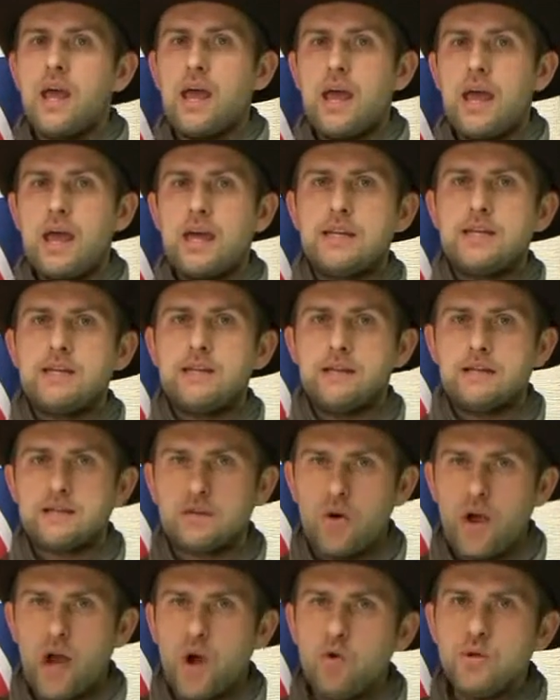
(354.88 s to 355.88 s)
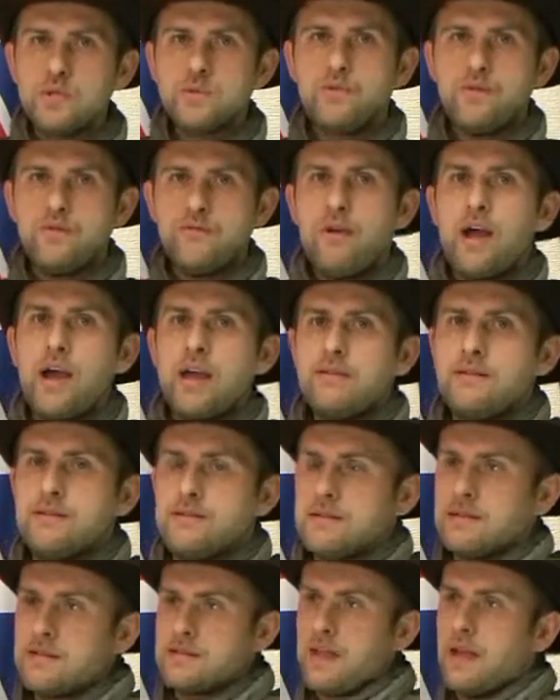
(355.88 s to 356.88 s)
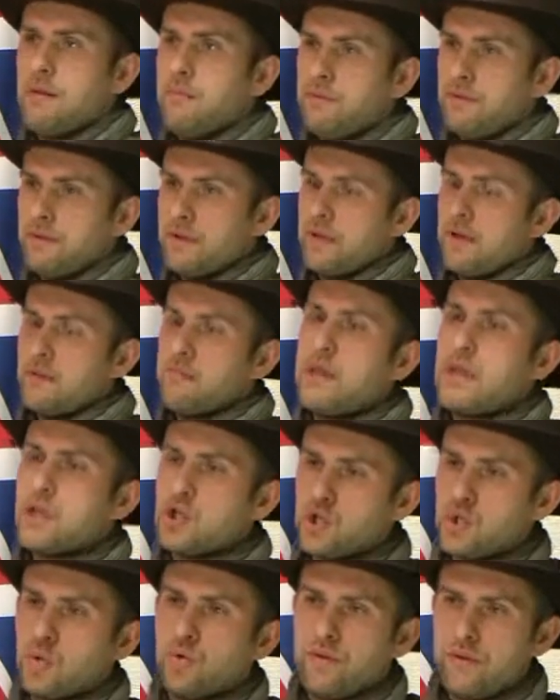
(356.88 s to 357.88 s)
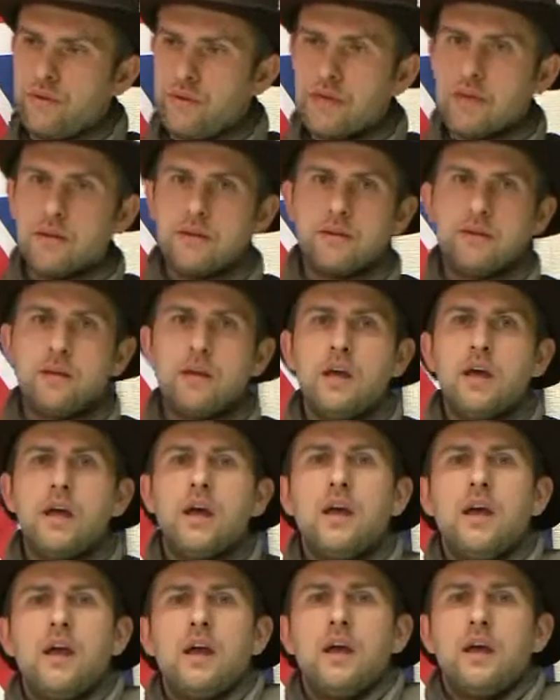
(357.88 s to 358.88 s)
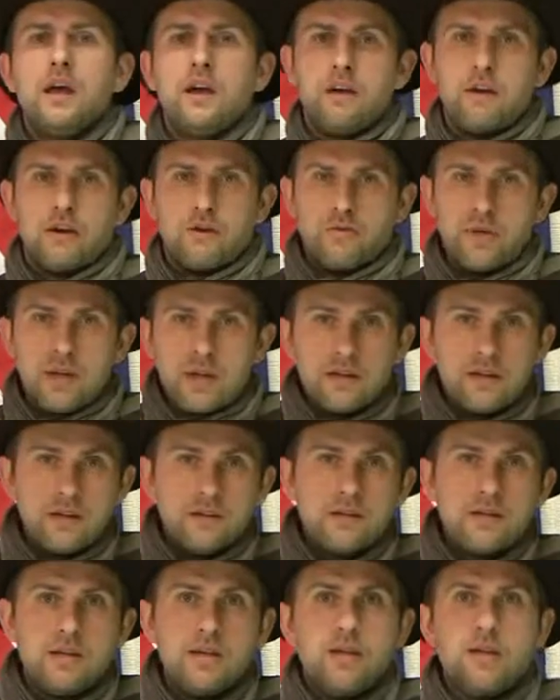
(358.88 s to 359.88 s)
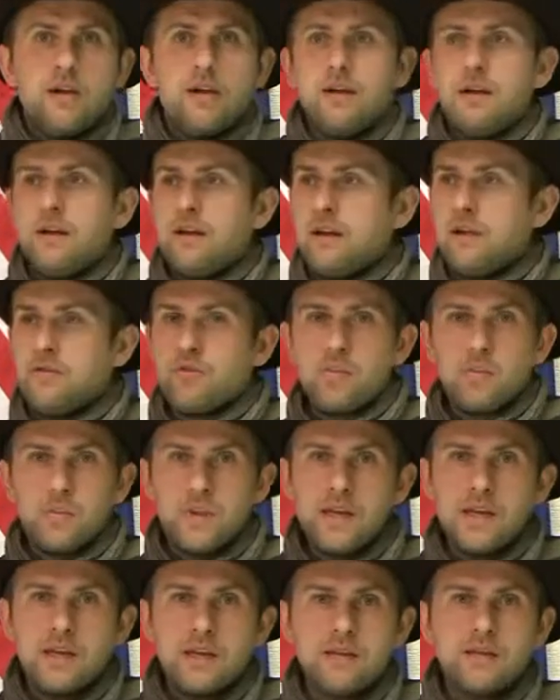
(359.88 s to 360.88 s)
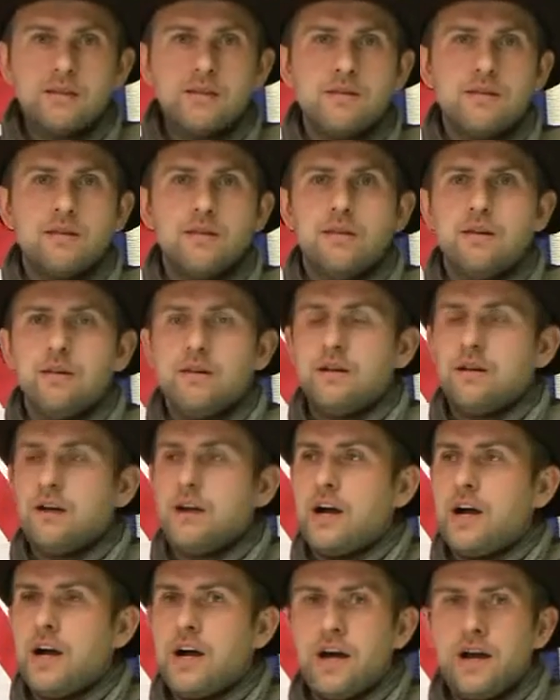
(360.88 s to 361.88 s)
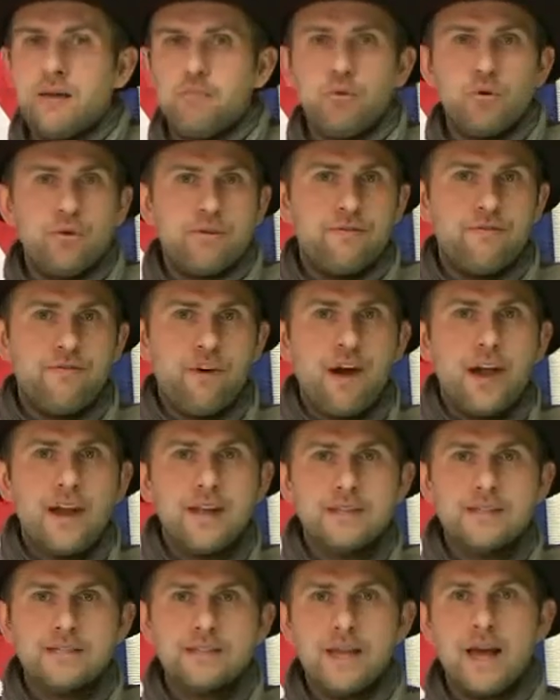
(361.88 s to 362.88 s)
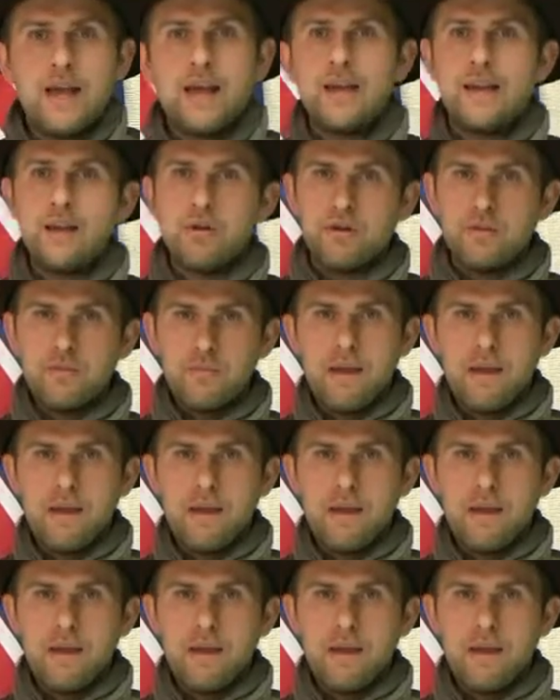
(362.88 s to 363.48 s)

And so I always provide this example and I make sure that they can read it, repeat it, modify it slightly on the